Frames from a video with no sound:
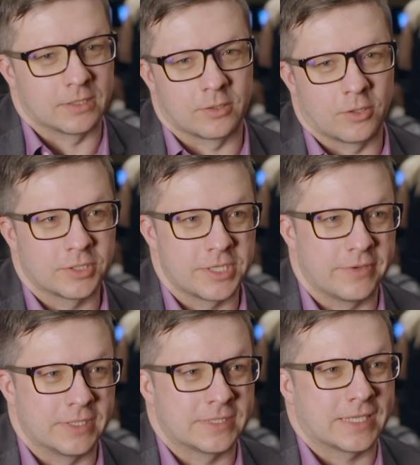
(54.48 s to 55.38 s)
London
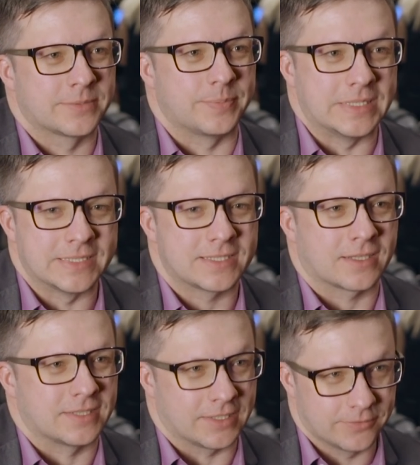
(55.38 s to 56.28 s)
event has been
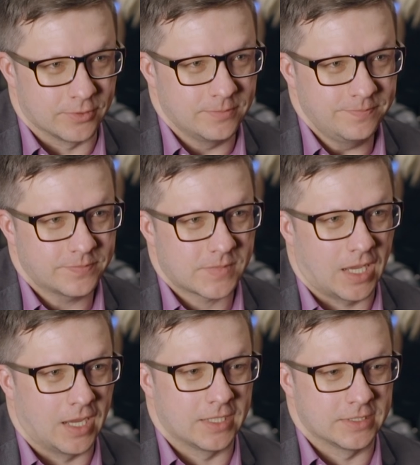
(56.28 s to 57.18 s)
successful,
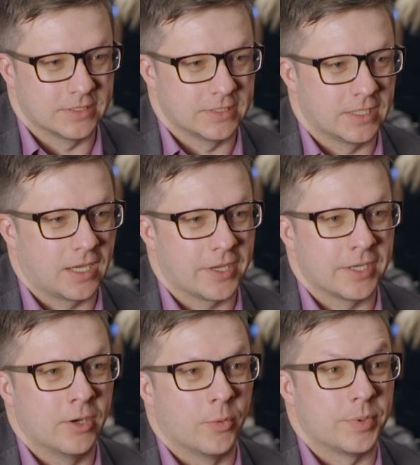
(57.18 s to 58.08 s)
and
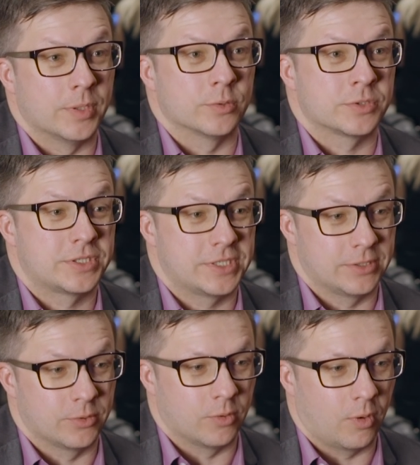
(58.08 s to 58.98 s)
I hope you see
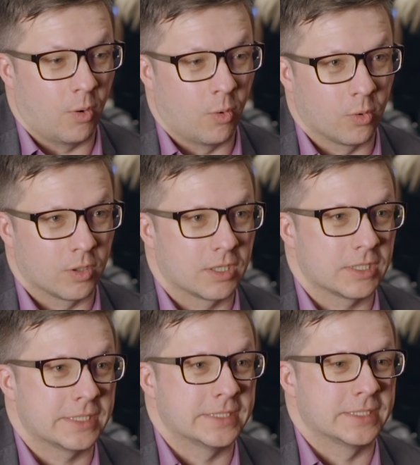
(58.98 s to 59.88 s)
you
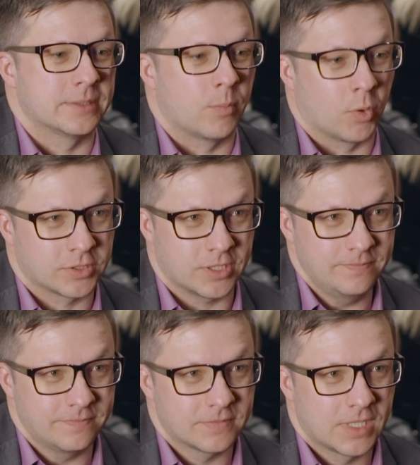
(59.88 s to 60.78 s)
all in Malta
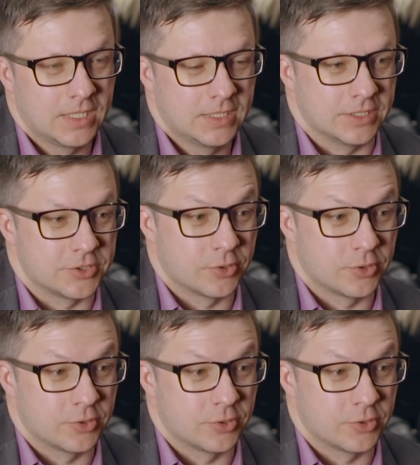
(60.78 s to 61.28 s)
in